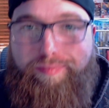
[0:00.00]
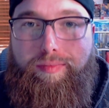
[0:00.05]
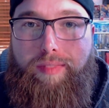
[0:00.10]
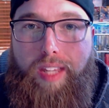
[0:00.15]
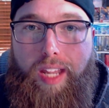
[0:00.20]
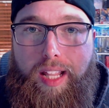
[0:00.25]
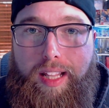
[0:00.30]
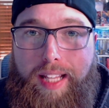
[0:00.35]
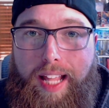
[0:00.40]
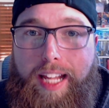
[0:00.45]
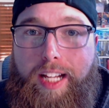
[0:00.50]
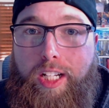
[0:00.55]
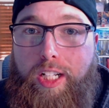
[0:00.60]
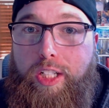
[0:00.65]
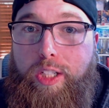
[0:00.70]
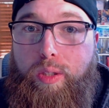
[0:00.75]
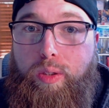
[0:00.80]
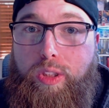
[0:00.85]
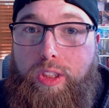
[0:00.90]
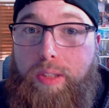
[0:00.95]
they could
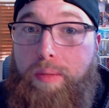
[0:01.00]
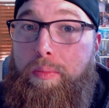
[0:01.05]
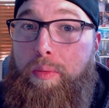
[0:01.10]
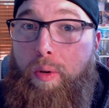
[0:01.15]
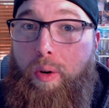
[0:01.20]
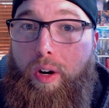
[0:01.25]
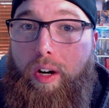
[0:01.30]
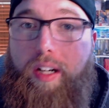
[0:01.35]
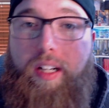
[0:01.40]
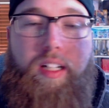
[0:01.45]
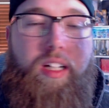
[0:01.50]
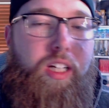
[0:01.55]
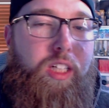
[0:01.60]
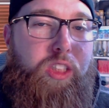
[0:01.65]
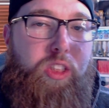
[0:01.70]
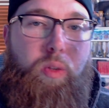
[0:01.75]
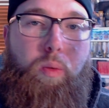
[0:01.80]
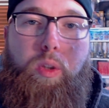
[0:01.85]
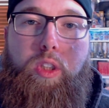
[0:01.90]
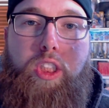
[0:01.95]
use some work,
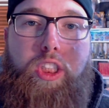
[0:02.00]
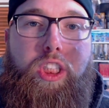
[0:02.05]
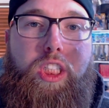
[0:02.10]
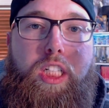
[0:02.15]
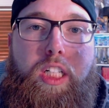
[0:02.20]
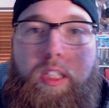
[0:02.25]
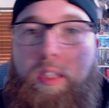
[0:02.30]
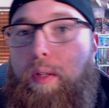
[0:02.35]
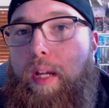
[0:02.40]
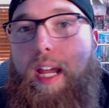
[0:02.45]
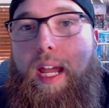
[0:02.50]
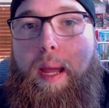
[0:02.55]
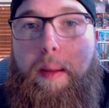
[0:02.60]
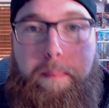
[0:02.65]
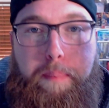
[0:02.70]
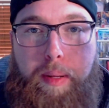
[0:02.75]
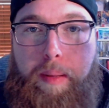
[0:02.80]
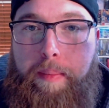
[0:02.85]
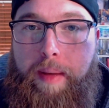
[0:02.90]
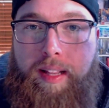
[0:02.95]
so we're just gonna
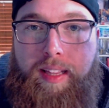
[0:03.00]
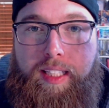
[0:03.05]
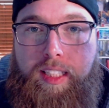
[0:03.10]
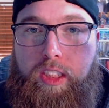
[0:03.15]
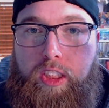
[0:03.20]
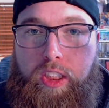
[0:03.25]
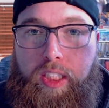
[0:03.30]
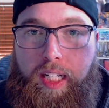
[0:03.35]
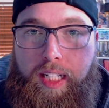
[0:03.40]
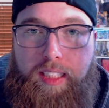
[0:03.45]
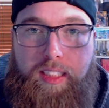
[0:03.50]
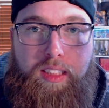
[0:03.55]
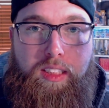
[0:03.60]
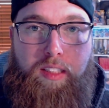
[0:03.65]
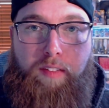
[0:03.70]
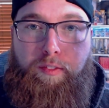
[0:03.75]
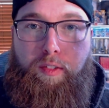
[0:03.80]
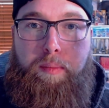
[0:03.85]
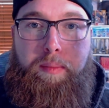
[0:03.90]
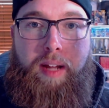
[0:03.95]
implement these changes,
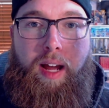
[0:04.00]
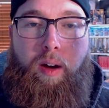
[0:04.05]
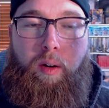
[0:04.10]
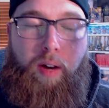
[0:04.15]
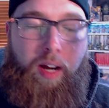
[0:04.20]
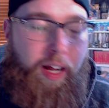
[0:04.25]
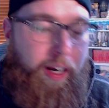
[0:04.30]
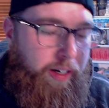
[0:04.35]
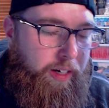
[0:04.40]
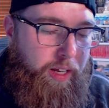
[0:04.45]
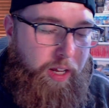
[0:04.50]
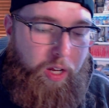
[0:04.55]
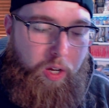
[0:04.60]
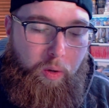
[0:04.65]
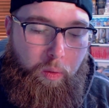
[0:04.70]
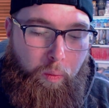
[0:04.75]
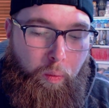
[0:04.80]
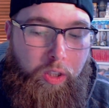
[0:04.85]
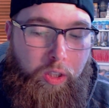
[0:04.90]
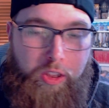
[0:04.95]
and from now on,
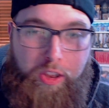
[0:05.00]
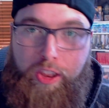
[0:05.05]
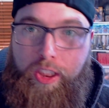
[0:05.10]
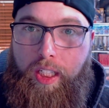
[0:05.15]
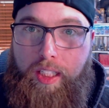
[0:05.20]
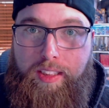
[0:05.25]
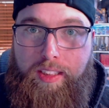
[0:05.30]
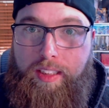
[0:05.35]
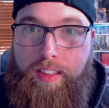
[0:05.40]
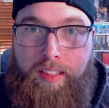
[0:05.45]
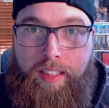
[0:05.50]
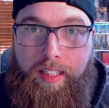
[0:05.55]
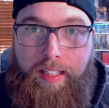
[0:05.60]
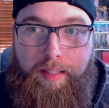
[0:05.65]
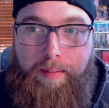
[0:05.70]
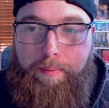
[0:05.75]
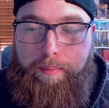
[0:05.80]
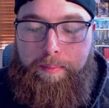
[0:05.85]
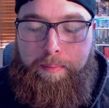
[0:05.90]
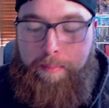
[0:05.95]
we're just
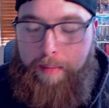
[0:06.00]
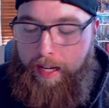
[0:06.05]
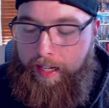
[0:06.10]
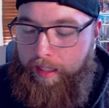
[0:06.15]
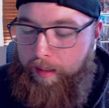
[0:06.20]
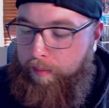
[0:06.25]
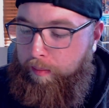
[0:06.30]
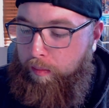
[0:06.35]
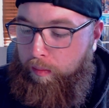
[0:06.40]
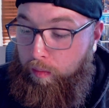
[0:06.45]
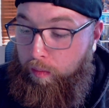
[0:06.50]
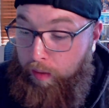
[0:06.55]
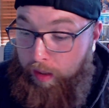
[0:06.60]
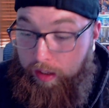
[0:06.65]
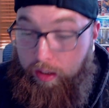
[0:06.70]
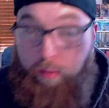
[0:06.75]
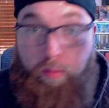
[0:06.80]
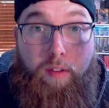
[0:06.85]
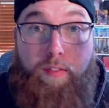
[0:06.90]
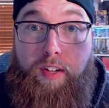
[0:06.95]
gonna make them with
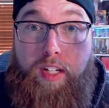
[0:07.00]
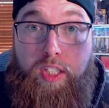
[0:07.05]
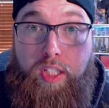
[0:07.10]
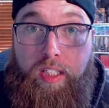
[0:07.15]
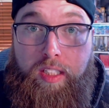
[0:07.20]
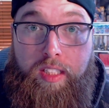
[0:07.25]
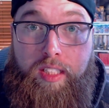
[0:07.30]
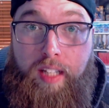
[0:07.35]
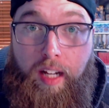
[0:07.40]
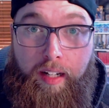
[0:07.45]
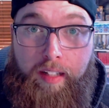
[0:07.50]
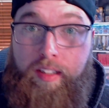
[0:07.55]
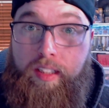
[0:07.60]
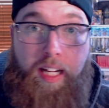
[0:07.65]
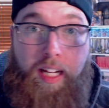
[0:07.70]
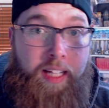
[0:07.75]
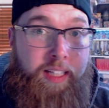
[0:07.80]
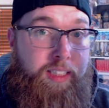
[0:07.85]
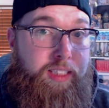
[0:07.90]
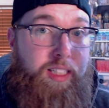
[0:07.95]
the revisions done
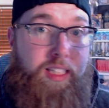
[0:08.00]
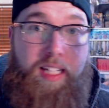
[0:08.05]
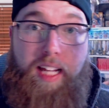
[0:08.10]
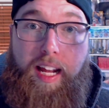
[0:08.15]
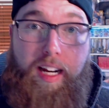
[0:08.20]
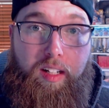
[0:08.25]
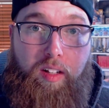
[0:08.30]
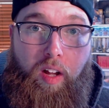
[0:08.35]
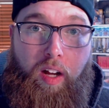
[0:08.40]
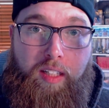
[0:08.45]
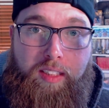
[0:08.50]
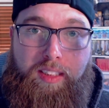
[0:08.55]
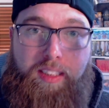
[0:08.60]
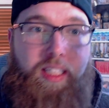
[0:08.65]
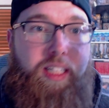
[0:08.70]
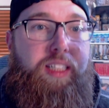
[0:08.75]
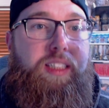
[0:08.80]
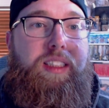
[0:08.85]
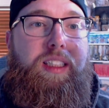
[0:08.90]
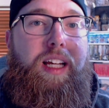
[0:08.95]
into the analog
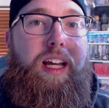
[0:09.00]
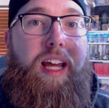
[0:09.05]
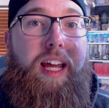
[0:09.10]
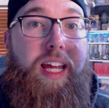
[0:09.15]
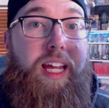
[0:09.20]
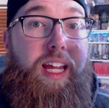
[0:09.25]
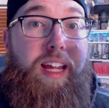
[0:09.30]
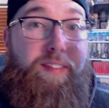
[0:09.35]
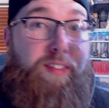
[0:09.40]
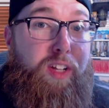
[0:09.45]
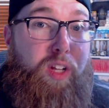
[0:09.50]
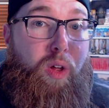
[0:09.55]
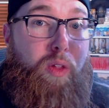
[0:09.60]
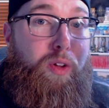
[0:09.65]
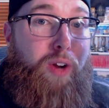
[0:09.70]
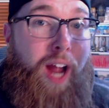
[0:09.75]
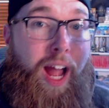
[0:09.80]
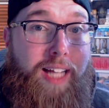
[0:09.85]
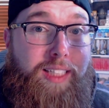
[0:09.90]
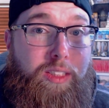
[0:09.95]
sticks. Even though
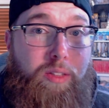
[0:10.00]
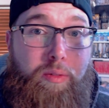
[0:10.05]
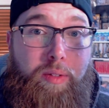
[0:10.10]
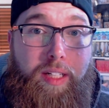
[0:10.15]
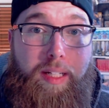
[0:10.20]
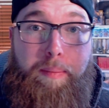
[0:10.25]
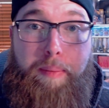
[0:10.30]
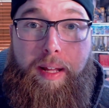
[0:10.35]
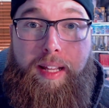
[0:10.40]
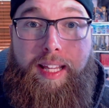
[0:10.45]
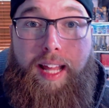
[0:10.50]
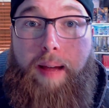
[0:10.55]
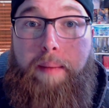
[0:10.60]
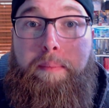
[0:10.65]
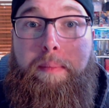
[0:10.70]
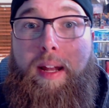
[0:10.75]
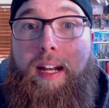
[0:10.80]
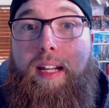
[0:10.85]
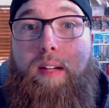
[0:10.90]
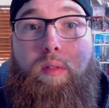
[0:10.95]
there hasn't really been that
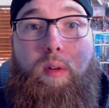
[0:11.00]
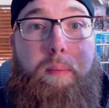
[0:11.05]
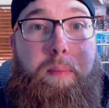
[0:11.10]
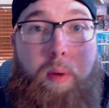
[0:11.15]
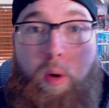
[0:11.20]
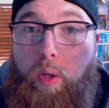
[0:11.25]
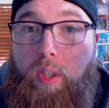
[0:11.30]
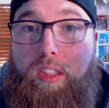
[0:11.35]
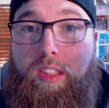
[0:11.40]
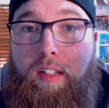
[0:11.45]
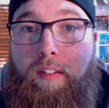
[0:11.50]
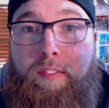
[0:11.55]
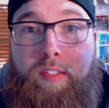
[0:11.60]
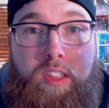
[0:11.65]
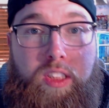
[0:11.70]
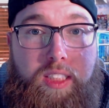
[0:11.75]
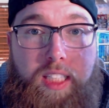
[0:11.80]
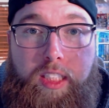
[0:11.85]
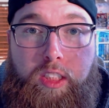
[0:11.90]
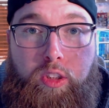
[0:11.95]
many reports of
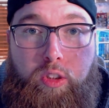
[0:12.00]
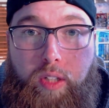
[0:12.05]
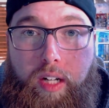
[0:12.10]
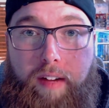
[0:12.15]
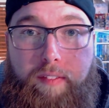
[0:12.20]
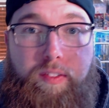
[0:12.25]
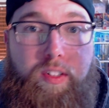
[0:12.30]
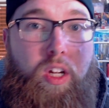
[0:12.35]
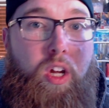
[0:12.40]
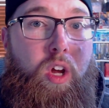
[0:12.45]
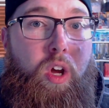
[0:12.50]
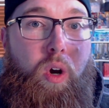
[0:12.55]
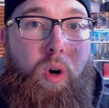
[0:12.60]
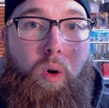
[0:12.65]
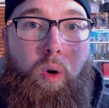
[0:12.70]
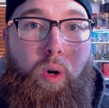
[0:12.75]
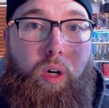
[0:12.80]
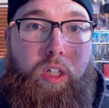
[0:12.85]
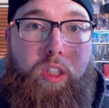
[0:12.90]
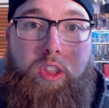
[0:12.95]
stick drift
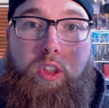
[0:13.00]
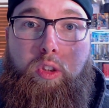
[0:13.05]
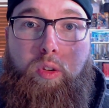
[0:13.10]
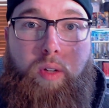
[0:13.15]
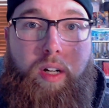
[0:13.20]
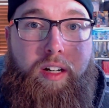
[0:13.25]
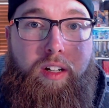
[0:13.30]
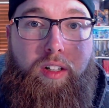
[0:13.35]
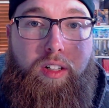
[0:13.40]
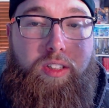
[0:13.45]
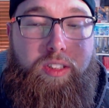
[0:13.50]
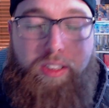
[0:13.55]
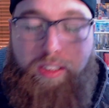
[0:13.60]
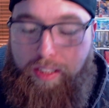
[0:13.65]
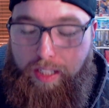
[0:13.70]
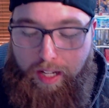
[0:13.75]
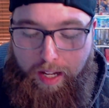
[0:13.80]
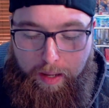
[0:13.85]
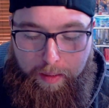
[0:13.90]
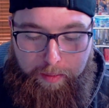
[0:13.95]
or triggers
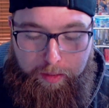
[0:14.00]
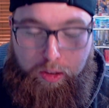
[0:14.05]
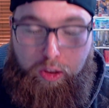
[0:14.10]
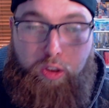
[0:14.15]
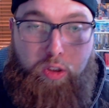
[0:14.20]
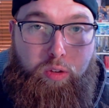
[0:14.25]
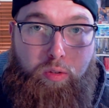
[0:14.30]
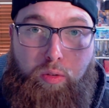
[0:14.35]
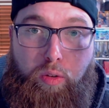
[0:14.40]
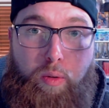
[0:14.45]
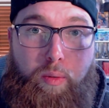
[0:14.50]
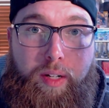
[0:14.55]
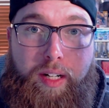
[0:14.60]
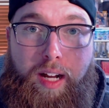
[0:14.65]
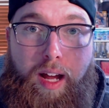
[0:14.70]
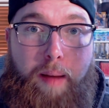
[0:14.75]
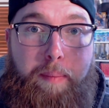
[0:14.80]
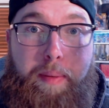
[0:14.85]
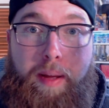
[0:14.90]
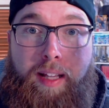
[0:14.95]
screwing
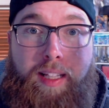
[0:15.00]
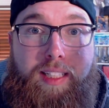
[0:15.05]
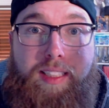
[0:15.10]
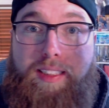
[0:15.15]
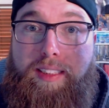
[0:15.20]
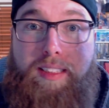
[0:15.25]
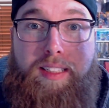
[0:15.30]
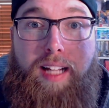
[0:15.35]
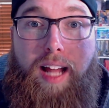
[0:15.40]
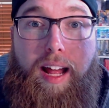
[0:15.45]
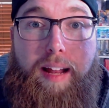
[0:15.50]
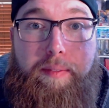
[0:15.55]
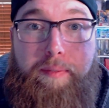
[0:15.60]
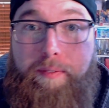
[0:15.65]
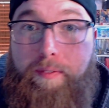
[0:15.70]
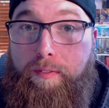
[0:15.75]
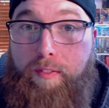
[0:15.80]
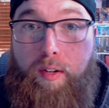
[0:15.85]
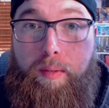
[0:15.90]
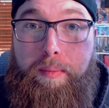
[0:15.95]
up, at least not
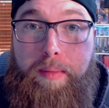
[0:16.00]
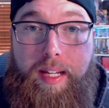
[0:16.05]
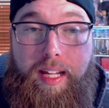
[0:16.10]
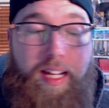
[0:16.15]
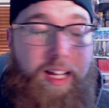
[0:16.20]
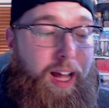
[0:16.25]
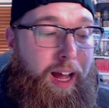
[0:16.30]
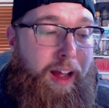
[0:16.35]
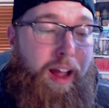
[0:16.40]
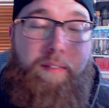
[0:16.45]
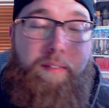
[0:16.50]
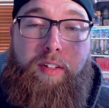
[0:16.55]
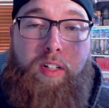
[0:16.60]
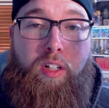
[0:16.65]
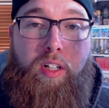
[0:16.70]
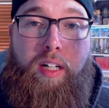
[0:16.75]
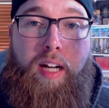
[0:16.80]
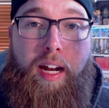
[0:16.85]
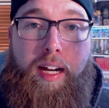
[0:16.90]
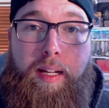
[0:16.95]
for me. I haven't
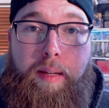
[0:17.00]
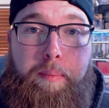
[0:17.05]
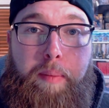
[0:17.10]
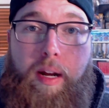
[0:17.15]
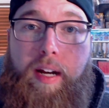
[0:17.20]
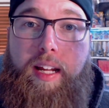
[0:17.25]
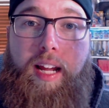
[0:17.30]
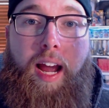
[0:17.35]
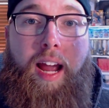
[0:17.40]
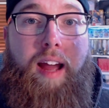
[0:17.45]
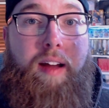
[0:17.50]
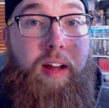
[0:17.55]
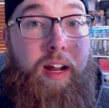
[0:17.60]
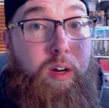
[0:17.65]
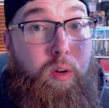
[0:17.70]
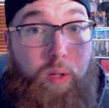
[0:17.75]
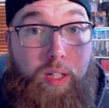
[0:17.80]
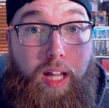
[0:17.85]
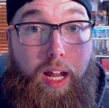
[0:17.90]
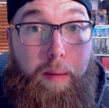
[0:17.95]
heard anybody. I
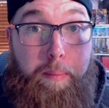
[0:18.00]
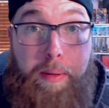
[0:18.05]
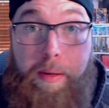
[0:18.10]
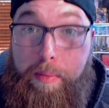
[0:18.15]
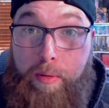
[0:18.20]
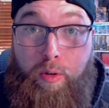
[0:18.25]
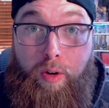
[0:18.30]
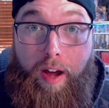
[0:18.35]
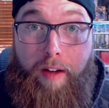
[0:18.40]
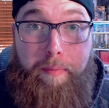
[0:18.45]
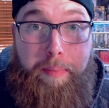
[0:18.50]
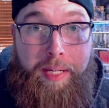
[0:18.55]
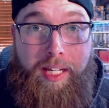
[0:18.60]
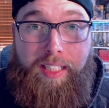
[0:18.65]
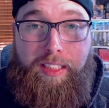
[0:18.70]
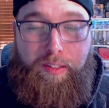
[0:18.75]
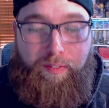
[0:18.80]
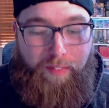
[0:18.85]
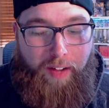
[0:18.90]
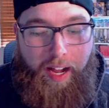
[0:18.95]
know a lot of people who have
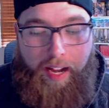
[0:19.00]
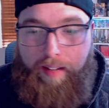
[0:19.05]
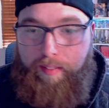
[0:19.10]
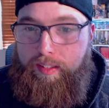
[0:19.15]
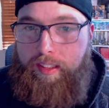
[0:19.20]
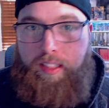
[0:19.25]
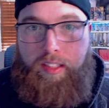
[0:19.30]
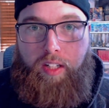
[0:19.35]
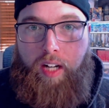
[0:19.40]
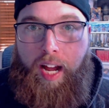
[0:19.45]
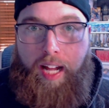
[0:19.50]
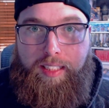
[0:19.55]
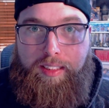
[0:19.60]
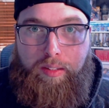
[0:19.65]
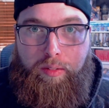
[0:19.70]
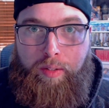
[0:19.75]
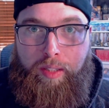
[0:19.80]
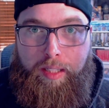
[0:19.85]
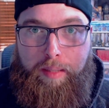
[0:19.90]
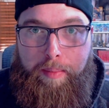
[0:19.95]
PS5s, and there
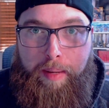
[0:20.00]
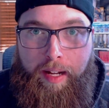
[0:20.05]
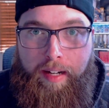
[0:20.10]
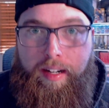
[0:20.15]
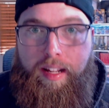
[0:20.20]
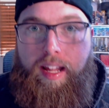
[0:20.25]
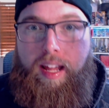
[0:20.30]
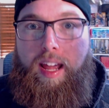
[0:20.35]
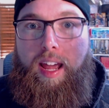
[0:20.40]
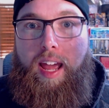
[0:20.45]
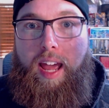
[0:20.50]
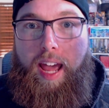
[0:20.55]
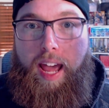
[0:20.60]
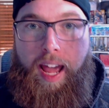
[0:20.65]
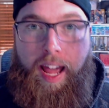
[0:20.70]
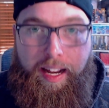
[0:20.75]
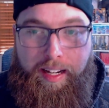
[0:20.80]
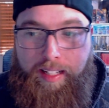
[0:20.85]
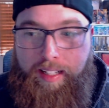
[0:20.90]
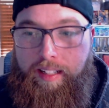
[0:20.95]
hasn't really been
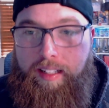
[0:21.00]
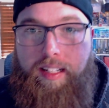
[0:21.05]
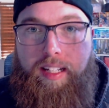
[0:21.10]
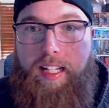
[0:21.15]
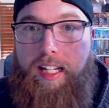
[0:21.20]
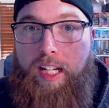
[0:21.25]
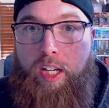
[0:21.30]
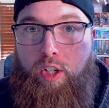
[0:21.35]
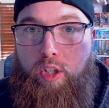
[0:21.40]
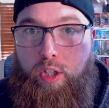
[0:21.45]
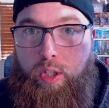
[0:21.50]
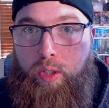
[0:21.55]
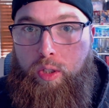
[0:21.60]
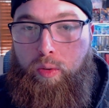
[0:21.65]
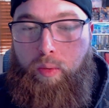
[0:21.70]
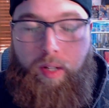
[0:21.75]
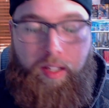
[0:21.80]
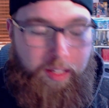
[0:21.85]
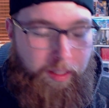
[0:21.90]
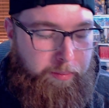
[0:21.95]
any issues
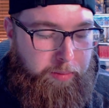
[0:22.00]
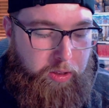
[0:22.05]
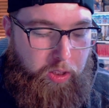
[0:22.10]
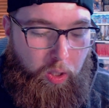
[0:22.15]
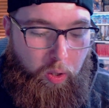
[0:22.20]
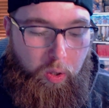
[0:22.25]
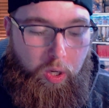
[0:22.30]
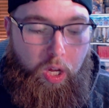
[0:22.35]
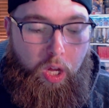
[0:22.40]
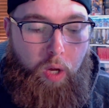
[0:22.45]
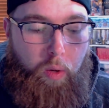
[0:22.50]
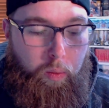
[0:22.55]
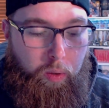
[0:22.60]
with them. So we're